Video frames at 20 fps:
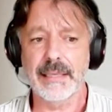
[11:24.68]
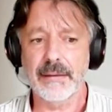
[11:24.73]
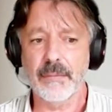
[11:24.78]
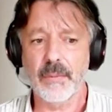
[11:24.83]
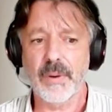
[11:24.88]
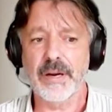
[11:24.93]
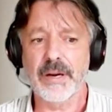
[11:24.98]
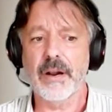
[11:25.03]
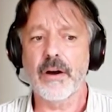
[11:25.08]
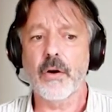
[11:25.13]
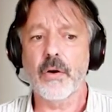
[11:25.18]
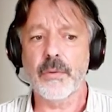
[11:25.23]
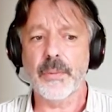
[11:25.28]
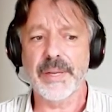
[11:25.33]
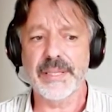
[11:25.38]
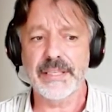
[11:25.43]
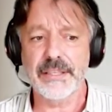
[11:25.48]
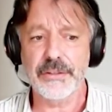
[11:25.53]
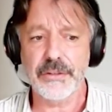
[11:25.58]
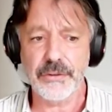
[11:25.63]
they were
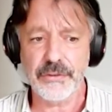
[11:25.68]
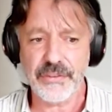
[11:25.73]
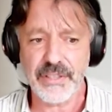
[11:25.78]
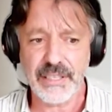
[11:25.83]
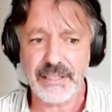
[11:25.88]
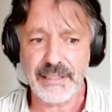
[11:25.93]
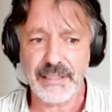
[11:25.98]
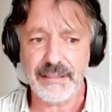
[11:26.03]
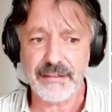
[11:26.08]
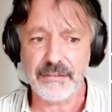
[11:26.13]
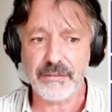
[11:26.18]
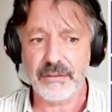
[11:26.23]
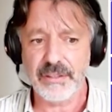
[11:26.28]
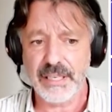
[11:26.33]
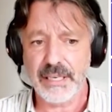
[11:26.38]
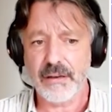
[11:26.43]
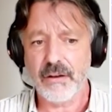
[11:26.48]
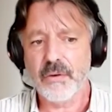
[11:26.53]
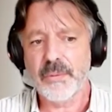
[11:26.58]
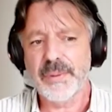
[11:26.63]
already using this, so
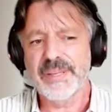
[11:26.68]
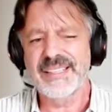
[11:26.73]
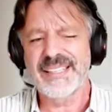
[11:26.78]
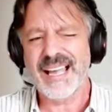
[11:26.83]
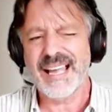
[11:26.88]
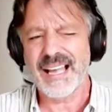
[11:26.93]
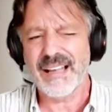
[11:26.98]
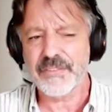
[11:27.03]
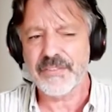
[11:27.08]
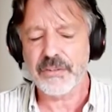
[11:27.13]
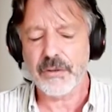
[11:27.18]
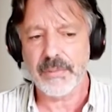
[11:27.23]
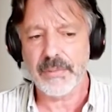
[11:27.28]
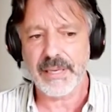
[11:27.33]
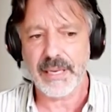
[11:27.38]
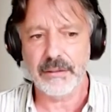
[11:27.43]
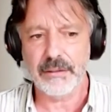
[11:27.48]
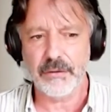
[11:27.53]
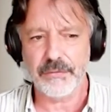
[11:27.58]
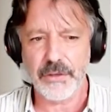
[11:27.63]
they already have some
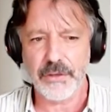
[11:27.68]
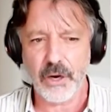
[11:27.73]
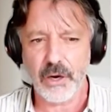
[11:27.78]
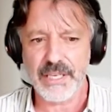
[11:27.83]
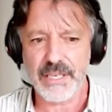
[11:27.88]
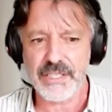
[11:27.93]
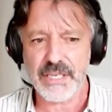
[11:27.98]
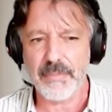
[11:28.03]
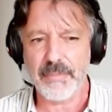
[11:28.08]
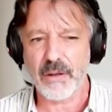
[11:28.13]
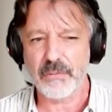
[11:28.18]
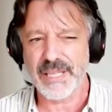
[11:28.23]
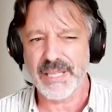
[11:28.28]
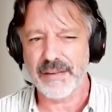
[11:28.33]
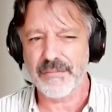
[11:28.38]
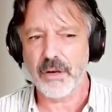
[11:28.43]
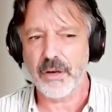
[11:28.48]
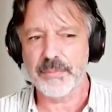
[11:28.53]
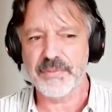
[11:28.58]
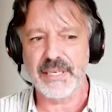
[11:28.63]
kind of knowledge about
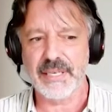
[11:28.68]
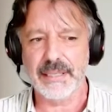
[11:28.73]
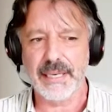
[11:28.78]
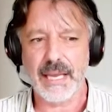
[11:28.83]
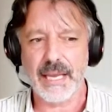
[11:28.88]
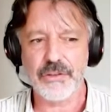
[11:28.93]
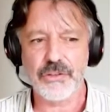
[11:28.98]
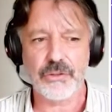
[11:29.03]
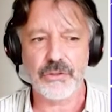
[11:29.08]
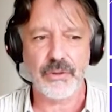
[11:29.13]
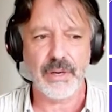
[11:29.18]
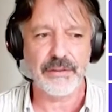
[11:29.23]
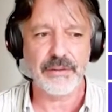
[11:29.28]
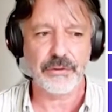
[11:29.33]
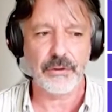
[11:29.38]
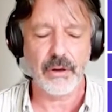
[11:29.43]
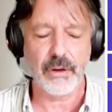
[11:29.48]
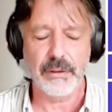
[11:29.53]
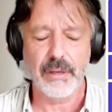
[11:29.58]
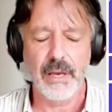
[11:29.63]
DevOps and Azure and
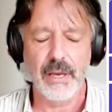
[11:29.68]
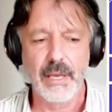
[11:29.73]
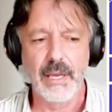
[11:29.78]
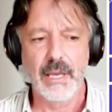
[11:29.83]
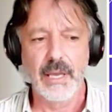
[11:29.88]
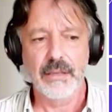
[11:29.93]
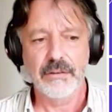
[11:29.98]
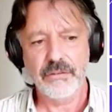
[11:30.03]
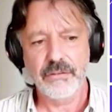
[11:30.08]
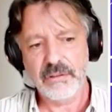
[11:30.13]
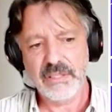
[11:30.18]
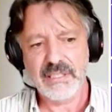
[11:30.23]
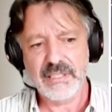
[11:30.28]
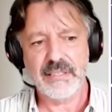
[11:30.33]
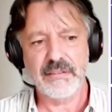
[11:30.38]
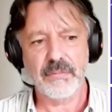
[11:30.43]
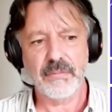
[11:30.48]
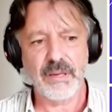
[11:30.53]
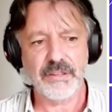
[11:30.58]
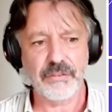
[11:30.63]
so on. So
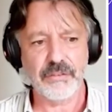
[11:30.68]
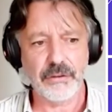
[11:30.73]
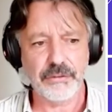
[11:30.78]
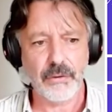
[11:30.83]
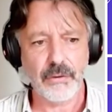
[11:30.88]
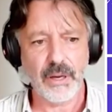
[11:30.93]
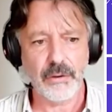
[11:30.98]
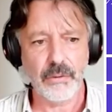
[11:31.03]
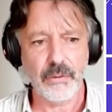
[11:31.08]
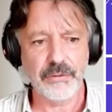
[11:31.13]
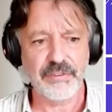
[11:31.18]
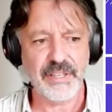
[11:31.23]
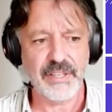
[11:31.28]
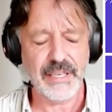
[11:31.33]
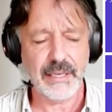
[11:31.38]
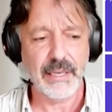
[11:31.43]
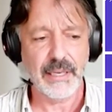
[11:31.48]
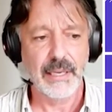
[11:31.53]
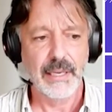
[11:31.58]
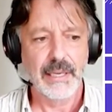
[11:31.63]
this was also a good
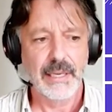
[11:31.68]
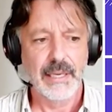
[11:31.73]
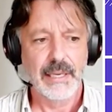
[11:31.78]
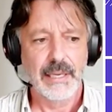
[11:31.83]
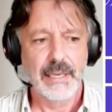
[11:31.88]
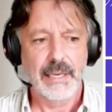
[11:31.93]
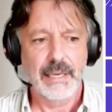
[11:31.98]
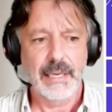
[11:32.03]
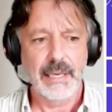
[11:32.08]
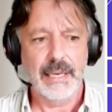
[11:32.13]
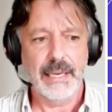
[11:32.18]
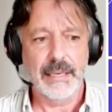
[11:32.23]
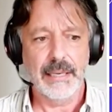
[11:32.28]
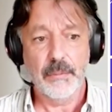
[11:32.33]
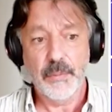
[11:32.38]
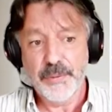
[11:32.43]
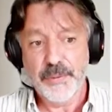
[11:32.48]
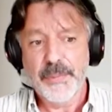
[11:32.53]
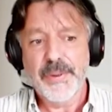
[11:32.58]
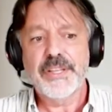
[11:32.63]
thing.
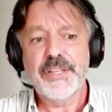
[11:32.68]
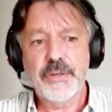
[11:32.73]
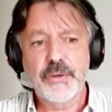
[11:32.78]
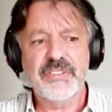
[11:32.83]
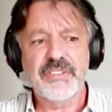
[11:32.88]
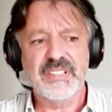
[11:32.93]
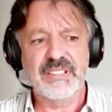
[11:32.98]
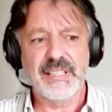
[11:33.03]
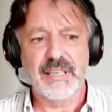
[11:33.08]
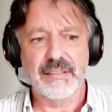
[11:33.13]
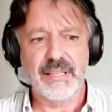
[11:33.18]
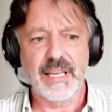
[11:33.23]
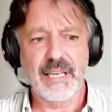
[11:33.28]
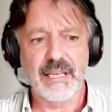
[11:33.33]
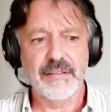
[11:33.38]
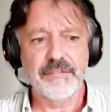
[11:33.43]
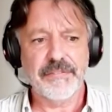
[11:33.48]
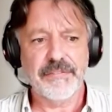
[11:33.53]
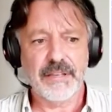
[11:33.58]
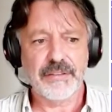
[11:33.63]
And we reduced the
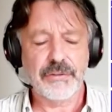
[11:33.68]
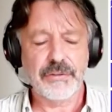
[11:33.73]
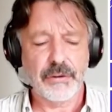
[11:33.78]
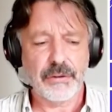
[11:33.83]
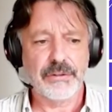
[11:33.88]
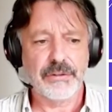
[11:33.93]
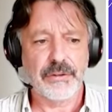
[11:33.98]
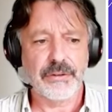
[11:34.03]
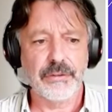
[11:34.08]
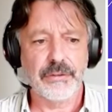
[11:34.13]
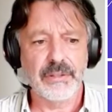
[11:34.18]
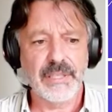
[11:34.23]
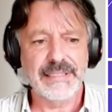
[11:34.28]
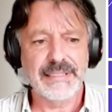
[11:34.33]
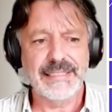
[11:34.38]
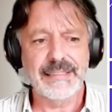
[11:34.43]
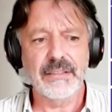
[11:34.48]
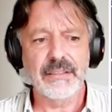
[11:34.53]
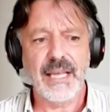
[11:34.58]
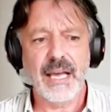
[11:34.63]
infrastructure, so they
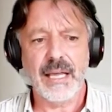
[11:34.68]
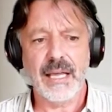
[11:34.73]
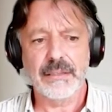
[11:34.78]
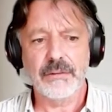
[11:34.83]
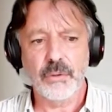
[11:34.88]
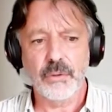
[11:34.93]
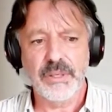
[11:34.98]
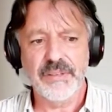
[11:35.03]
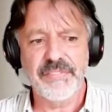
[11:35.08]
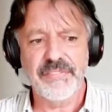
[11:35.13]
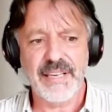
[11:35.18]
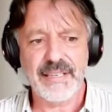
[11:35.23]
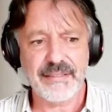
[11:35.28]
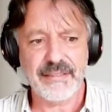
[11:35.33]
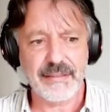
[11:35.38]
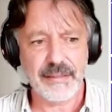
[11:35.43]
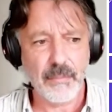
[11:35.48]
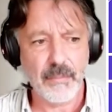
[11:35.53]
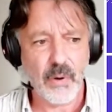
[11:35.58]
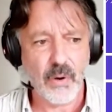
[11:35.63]
didn't have to
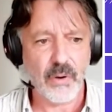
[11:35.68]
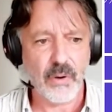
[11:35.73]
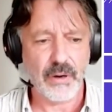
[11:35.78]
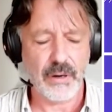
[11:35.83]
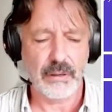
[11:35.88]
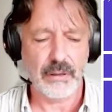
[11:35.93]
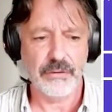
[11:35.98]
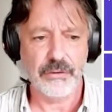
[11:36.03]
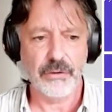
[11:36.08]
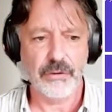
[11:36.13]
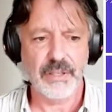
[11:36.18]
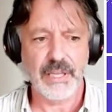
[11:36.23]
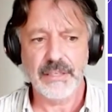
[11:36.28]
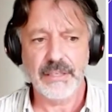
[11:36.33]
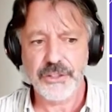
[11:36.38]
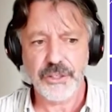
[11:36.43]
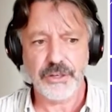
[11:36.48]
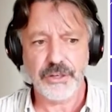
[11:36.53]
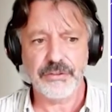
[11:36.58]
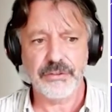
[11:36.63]
invest more. So they
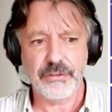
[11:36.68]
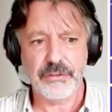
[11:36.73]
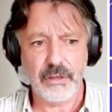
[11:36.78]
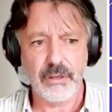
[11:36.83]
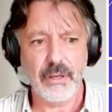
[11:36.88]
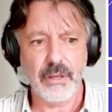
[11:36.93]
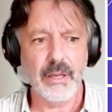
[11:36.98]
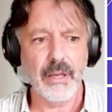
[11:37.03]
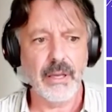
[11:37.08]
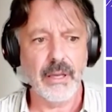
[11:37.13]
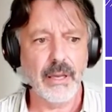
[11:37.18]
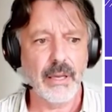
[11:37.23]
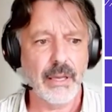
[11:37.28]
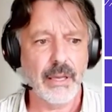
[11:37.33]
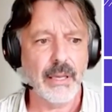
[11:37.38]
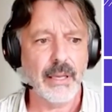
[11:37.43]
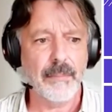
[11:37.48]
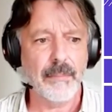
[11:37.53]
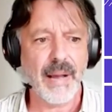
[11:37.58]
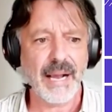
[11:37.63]
just
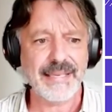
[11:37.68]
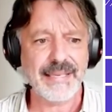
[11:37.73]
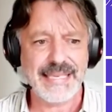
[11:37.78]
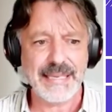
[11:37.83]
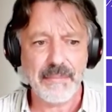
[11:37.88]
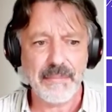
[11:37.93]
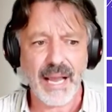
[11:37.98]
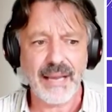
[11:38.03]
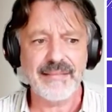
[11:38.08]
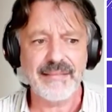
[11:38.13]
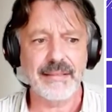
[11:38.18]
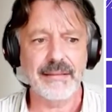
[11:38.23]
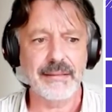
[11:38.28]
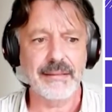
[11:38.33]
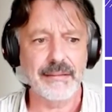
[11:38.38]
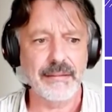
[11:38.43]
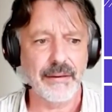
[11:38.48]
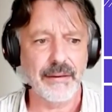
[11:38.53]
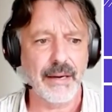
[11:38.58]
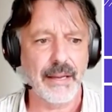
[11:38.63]
maximized
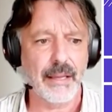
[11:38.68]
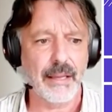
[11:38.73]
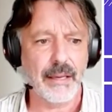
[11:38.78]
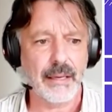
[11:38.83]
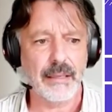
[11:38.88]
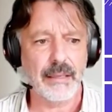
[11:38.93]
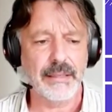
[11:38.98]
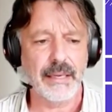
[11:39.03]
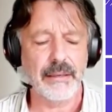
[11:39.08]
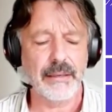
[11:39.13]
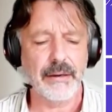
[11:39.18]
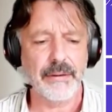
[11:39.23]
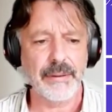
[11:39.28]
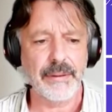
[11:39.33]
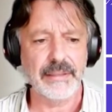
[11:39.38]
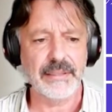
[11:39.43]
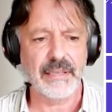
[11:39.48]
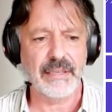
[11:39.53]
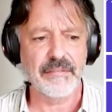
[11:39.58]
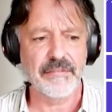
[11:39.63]
their
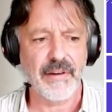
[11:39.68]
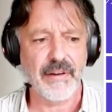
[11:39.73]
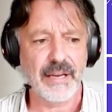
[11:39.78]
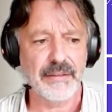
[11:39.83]
current